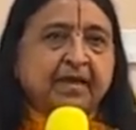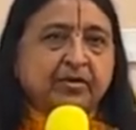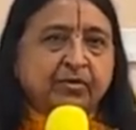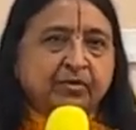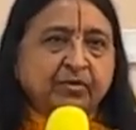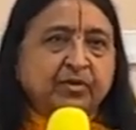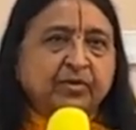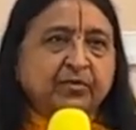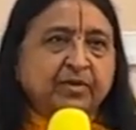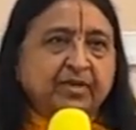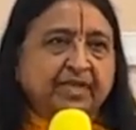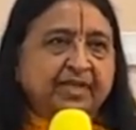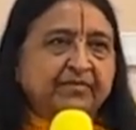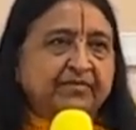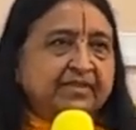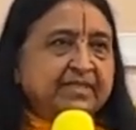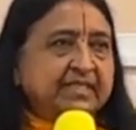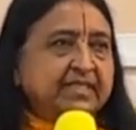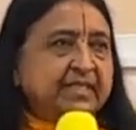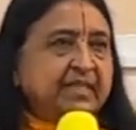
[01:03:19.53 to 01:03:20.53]
A guru will
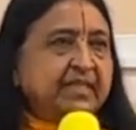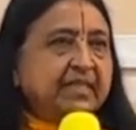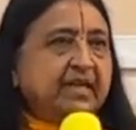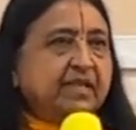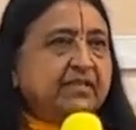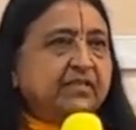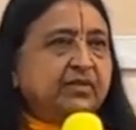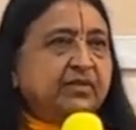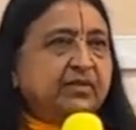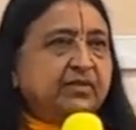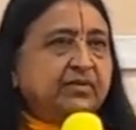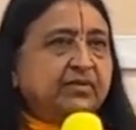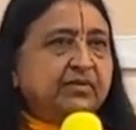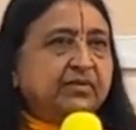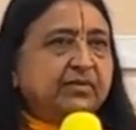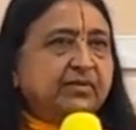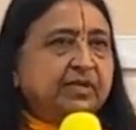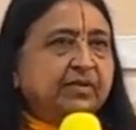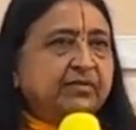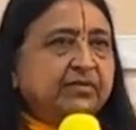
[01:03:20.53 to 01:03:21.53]
never say that to you.
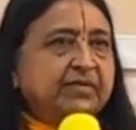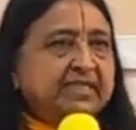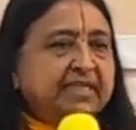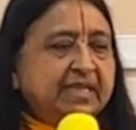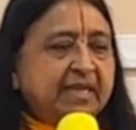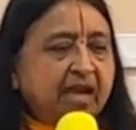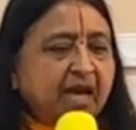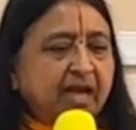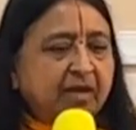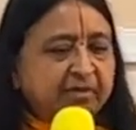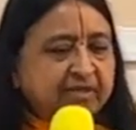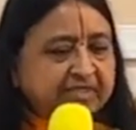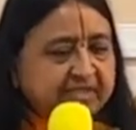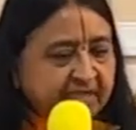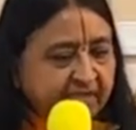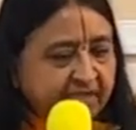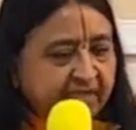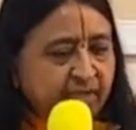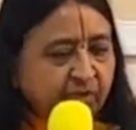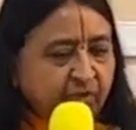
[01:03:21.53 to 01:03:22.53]
He will say, I will
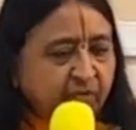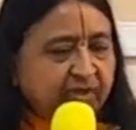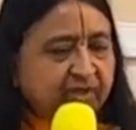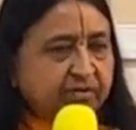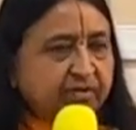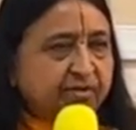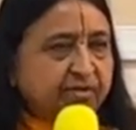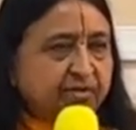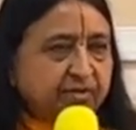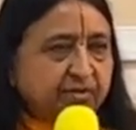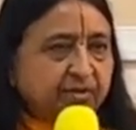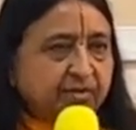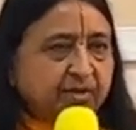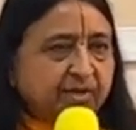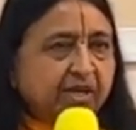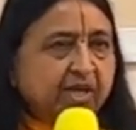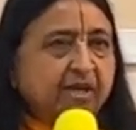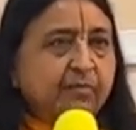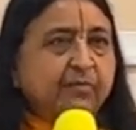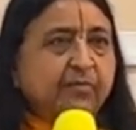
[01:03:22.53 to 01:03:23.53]
tell you what to
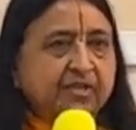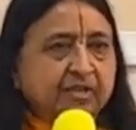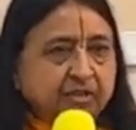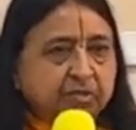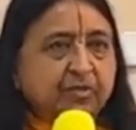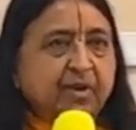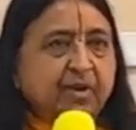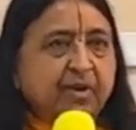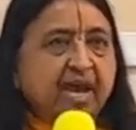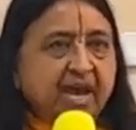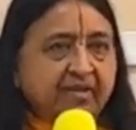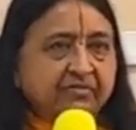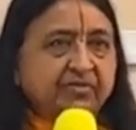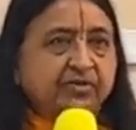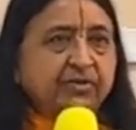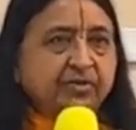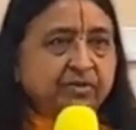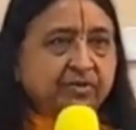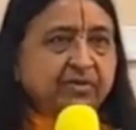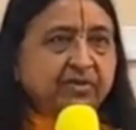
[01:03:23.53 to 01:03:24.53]
do, but you
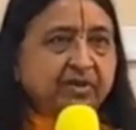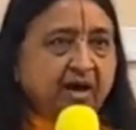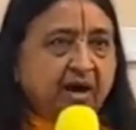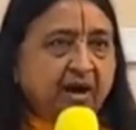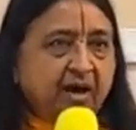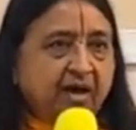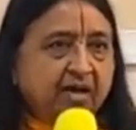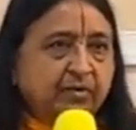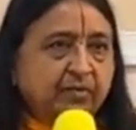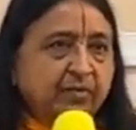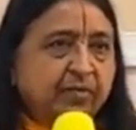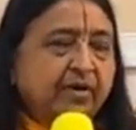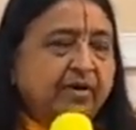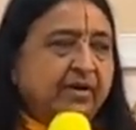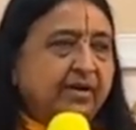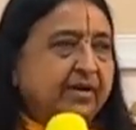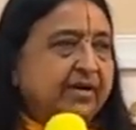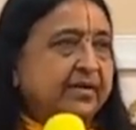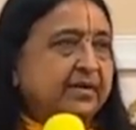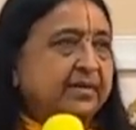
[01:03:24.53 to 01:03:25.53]
have to do the hard
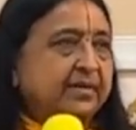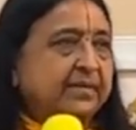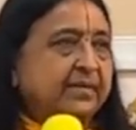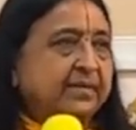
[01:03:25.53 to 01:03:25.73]
work.